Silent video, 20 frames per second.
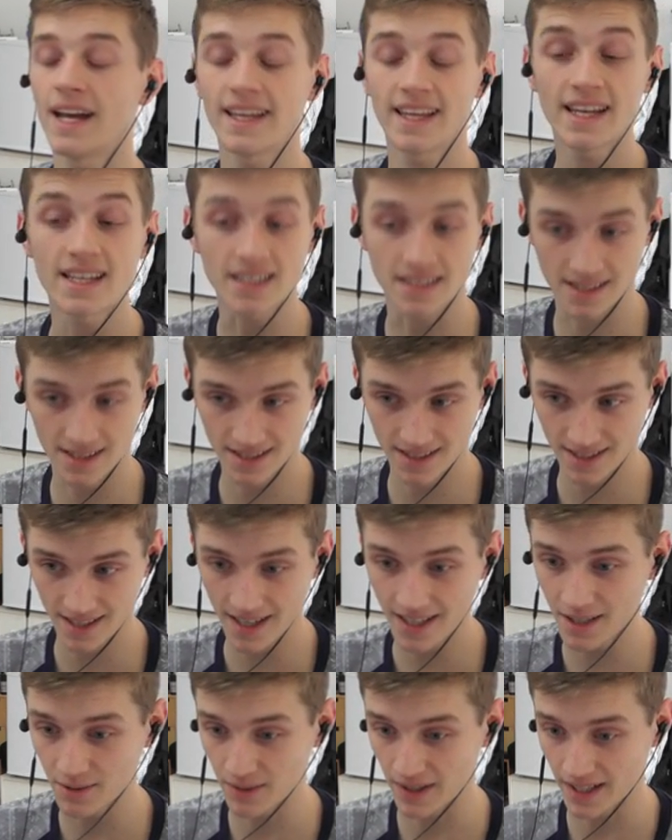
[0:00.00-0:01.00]
I guess.
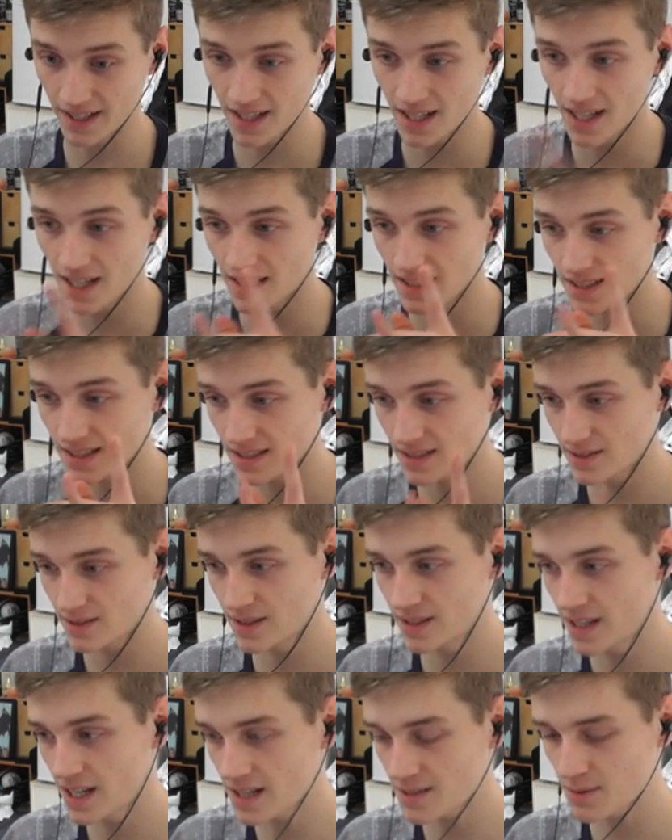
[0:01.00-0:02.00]
Anyway,
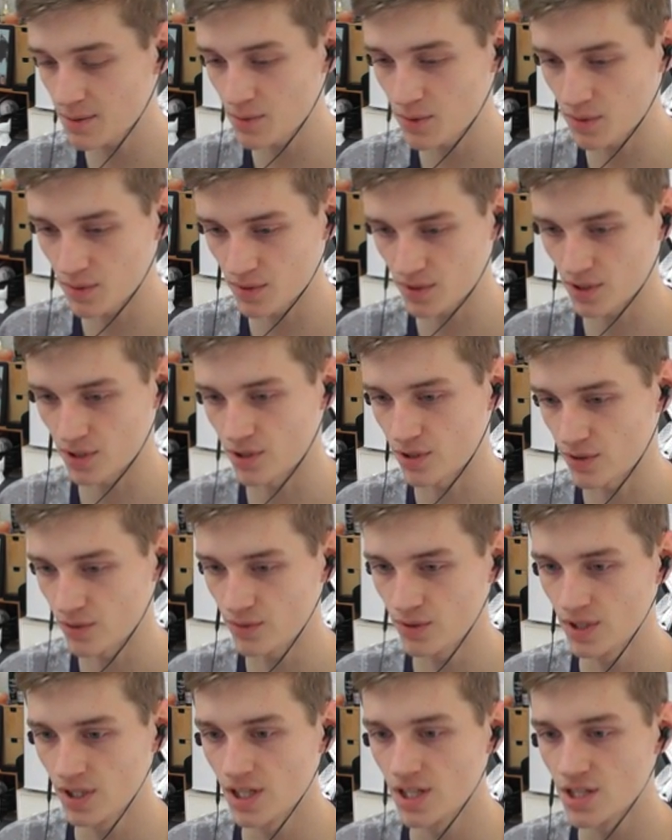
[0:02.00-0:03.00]
that's probably what I'm gonna
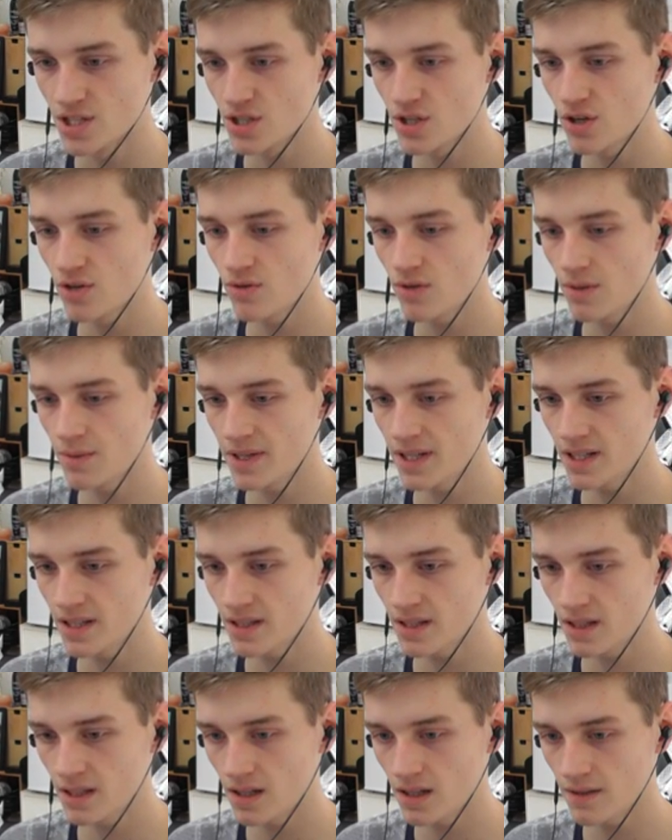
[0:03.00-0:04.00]
do. So I
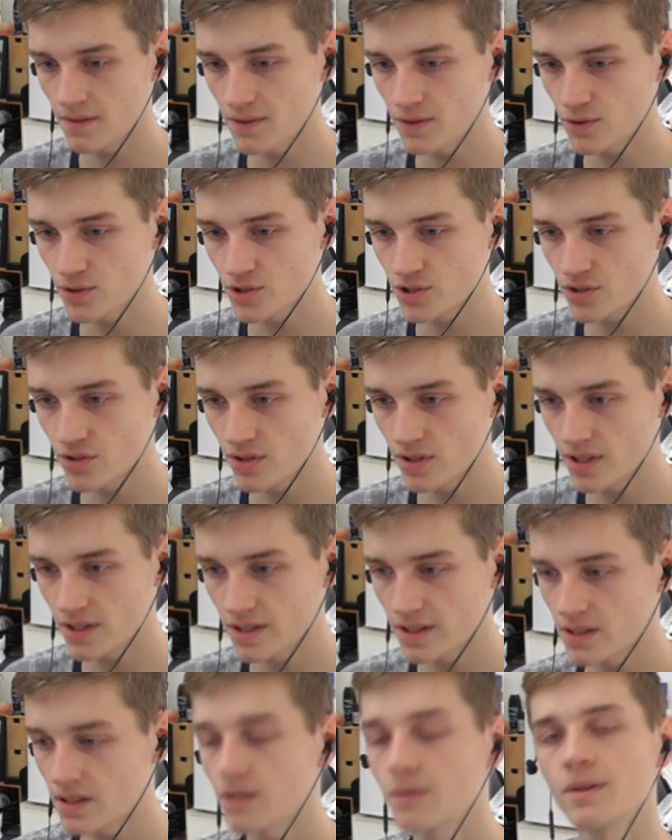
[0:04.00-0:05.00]
mean, uh, if you
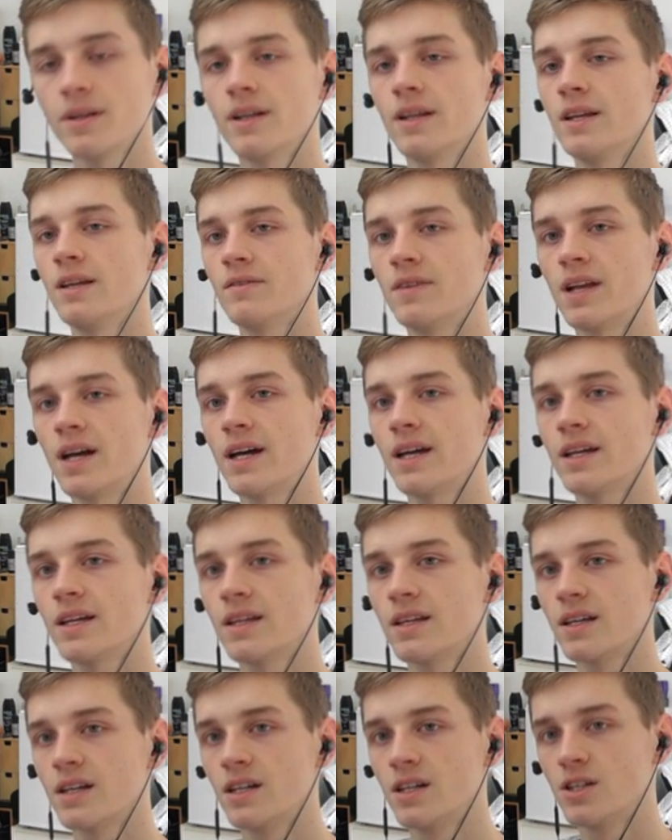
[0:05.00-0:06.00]
enjoyed, I mean, leave a
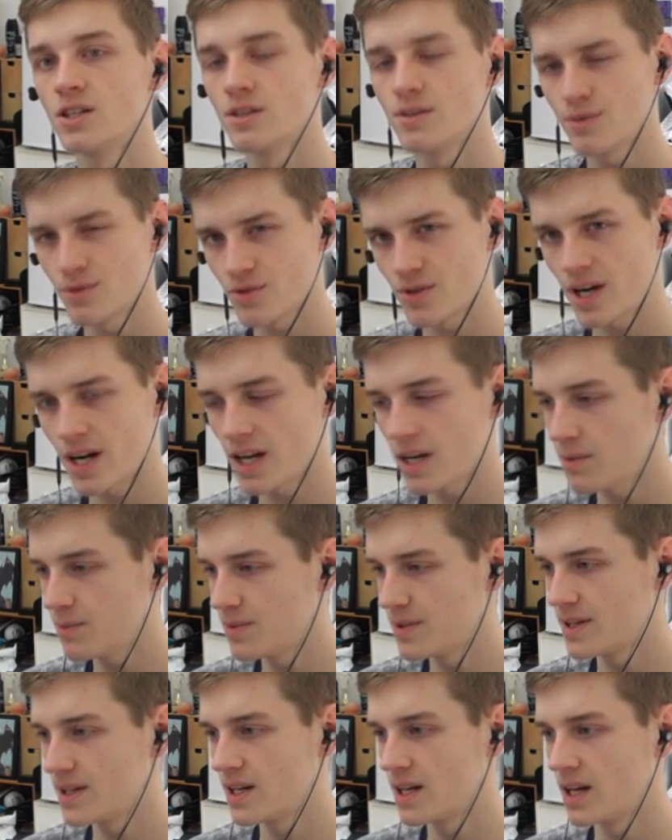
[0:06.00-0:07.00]
like,
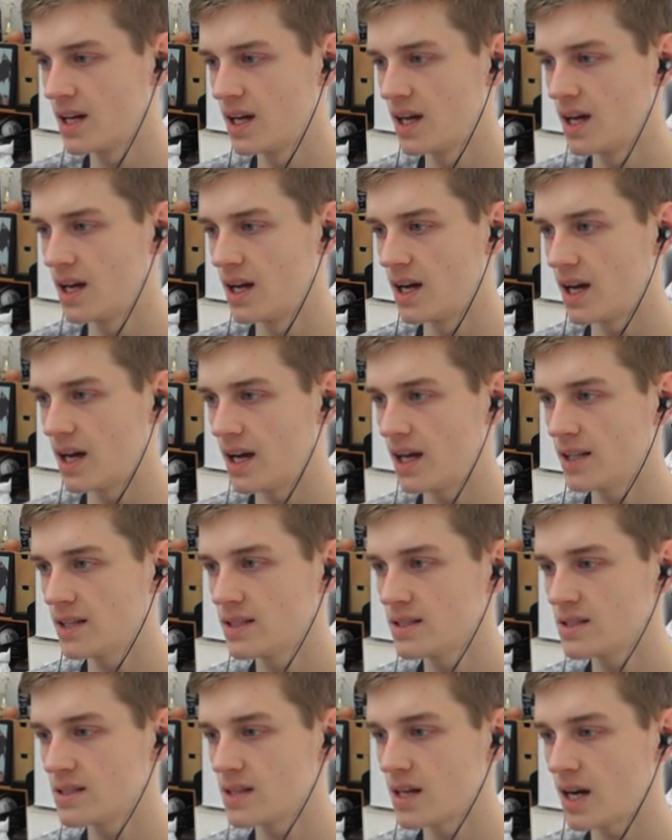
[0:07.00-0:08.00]
subscribe,
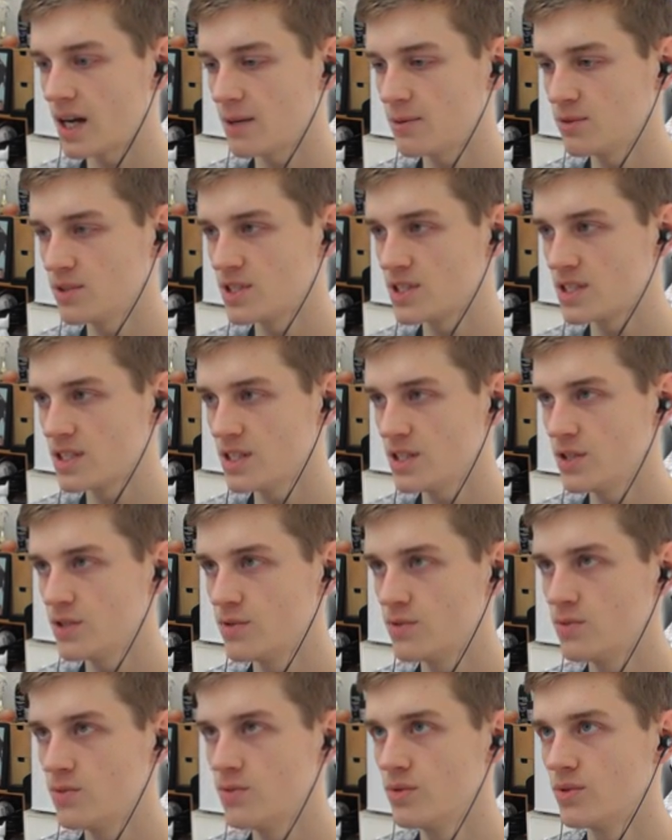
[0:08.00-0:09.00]
and I will see
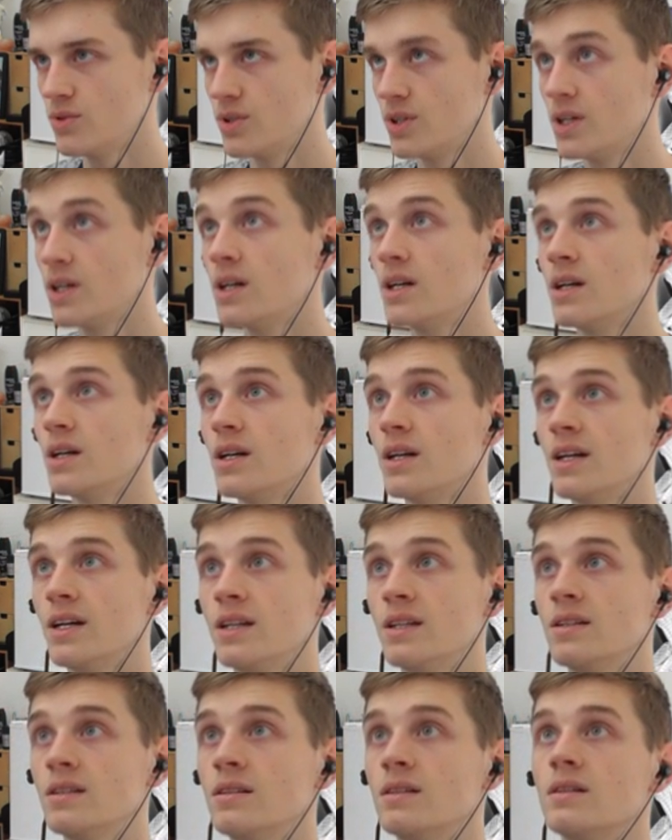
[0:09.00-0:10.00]
you
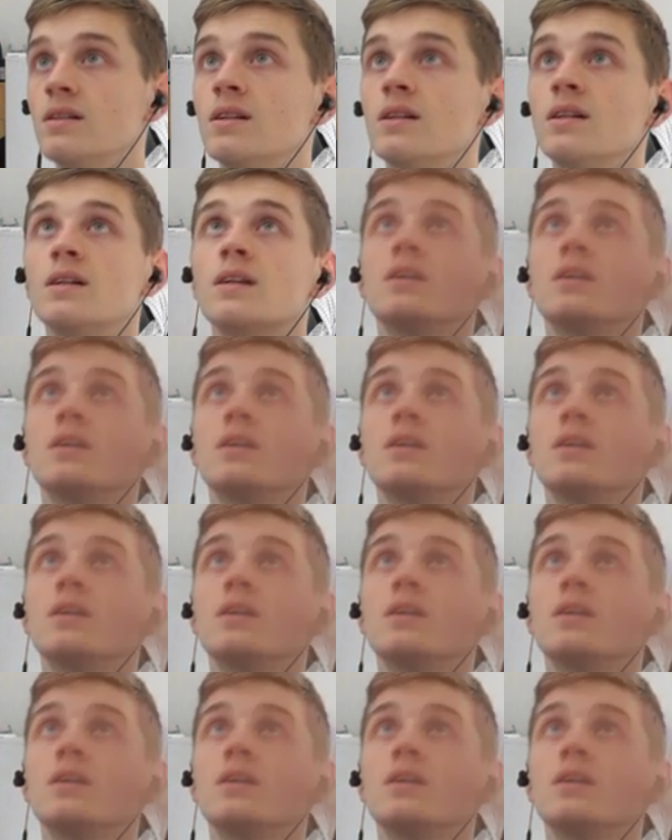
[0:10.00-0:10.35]
in